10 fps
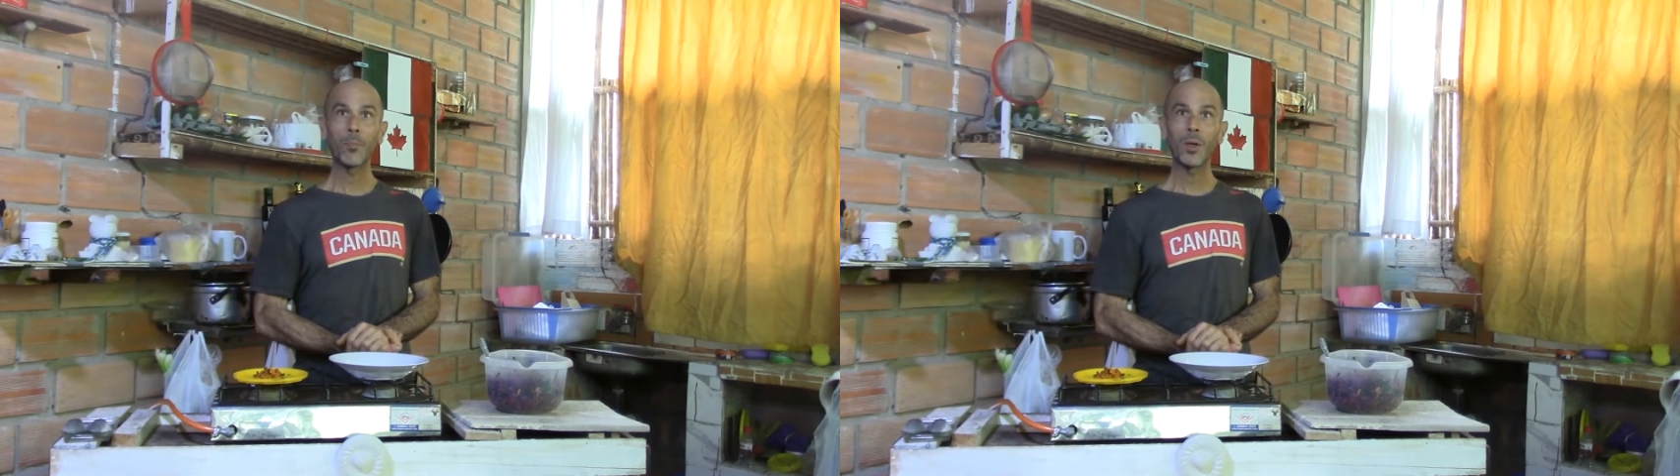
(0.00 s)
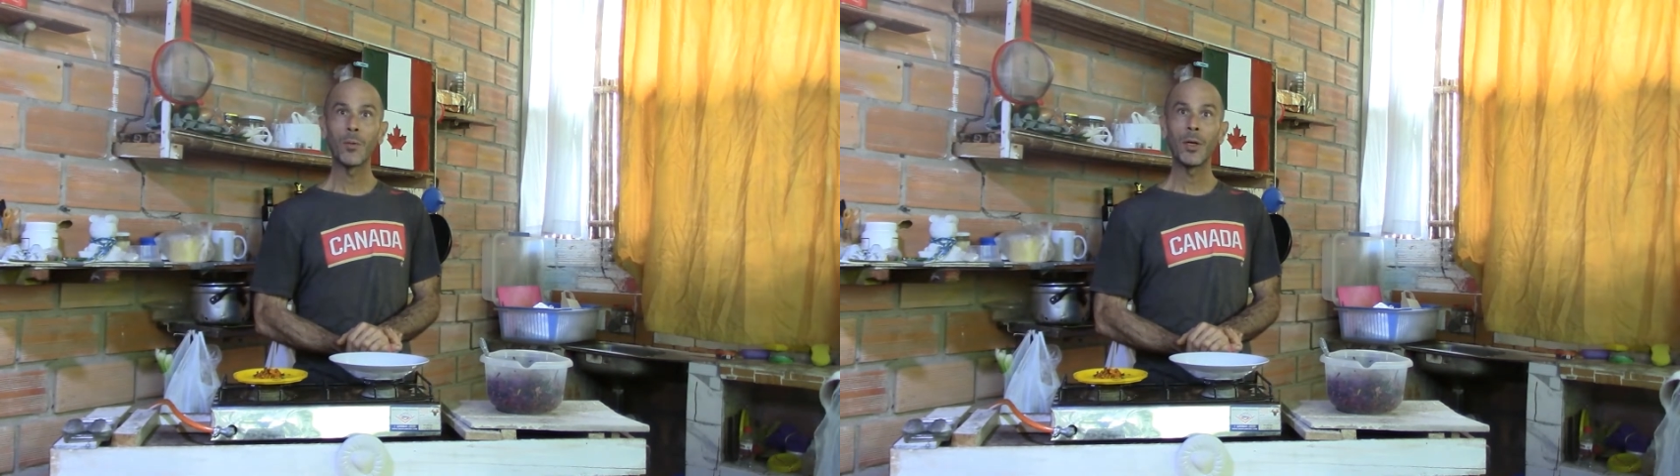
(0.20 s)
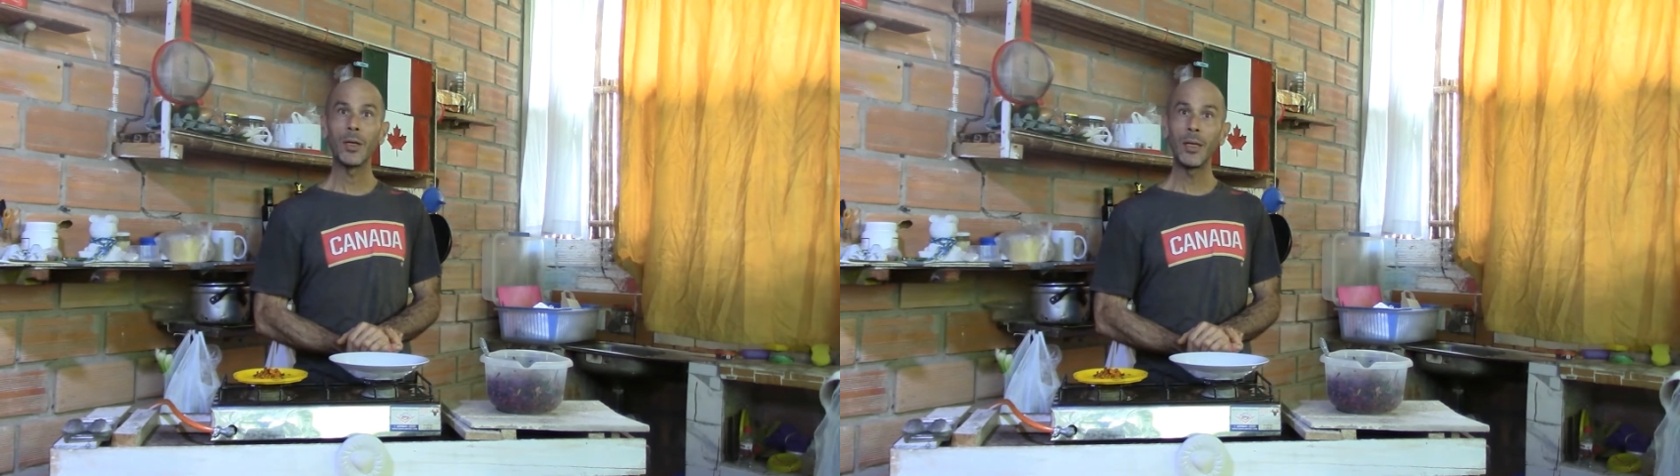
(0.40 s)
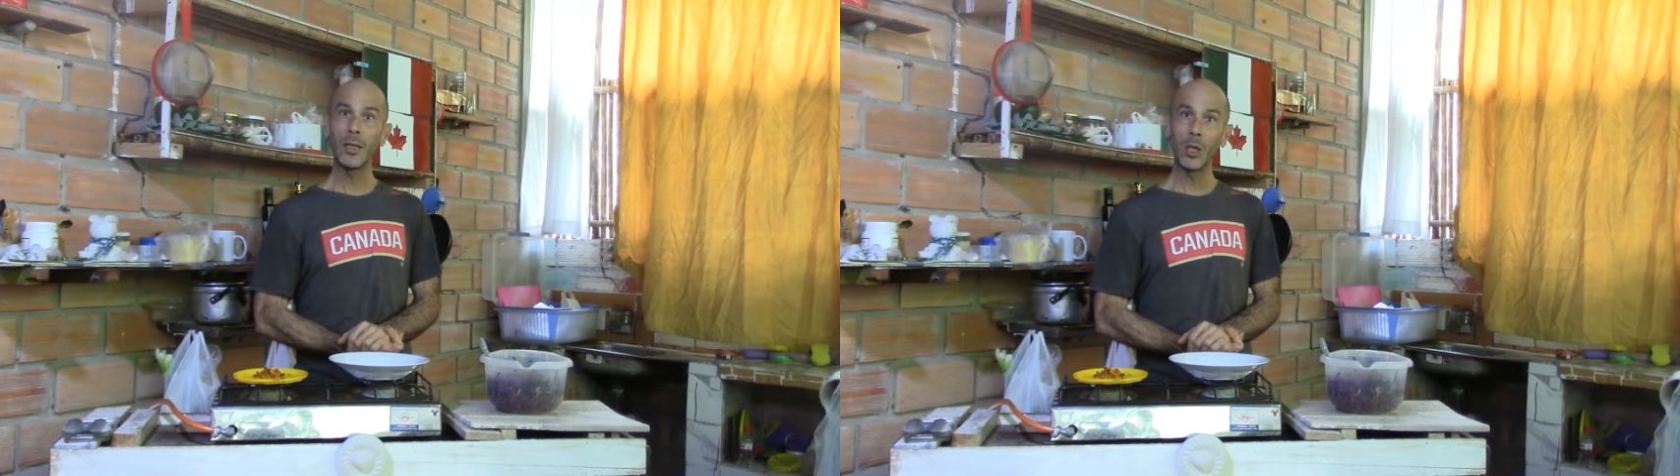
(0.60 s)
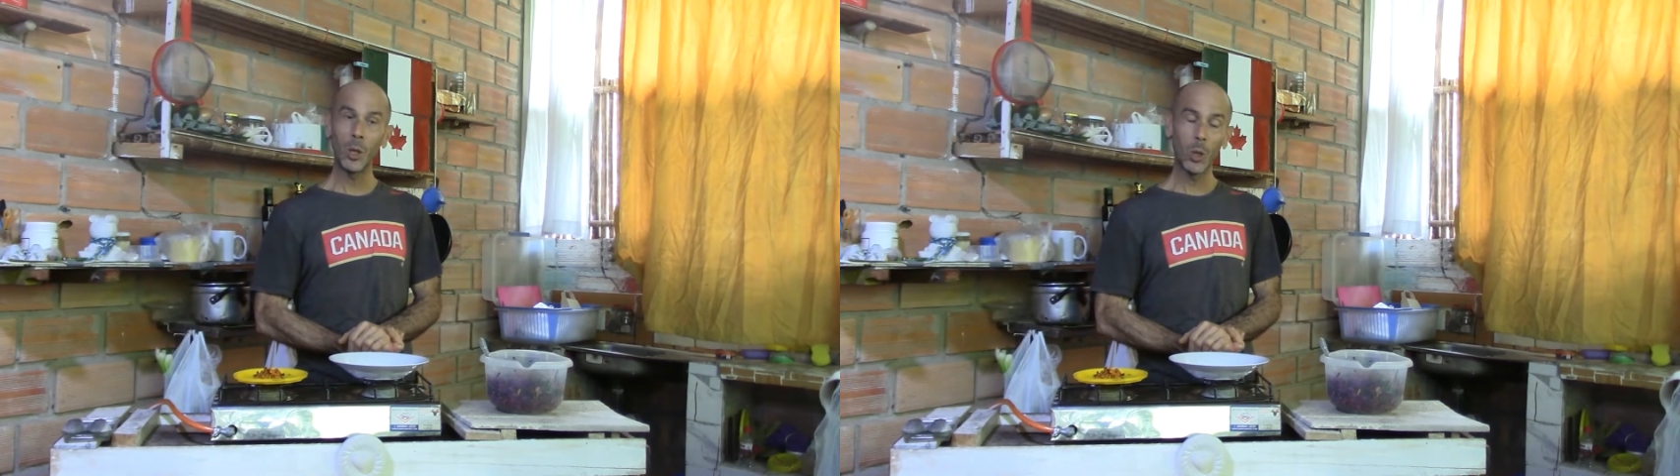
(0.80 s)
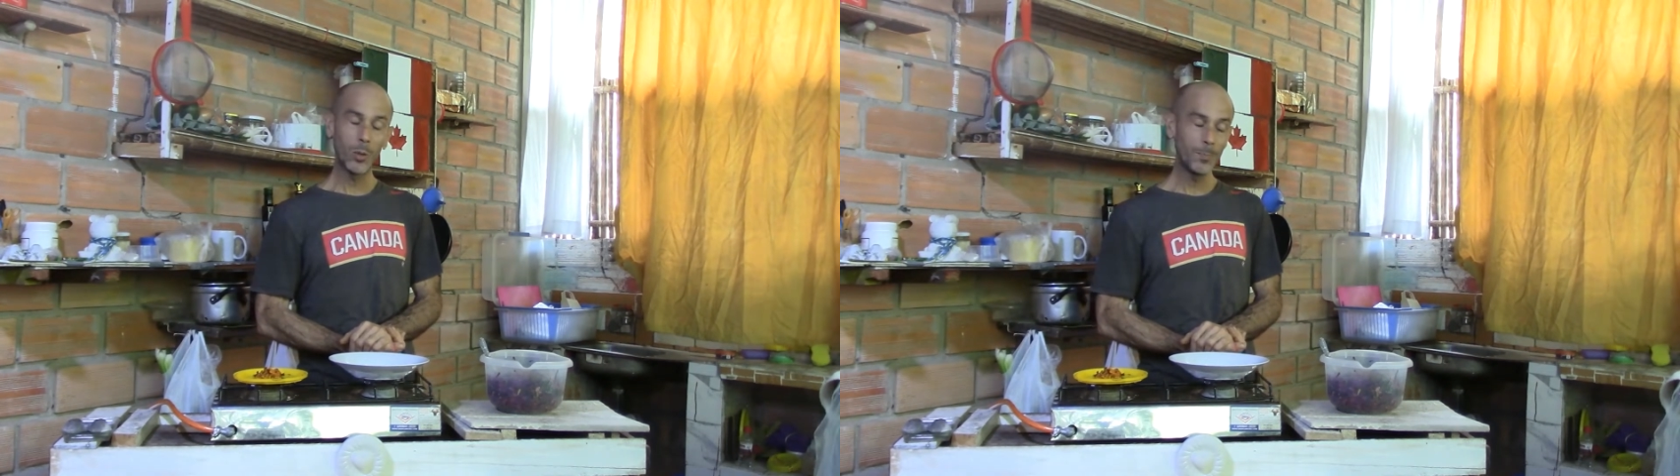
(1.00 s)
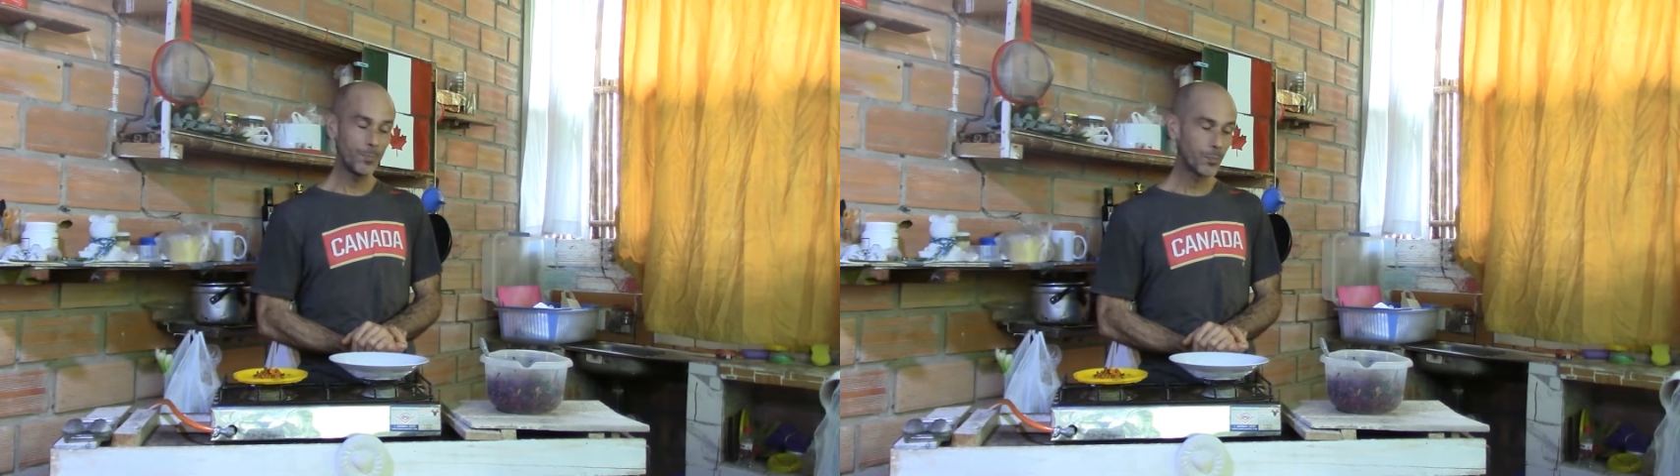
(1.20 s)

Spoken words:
radicchio.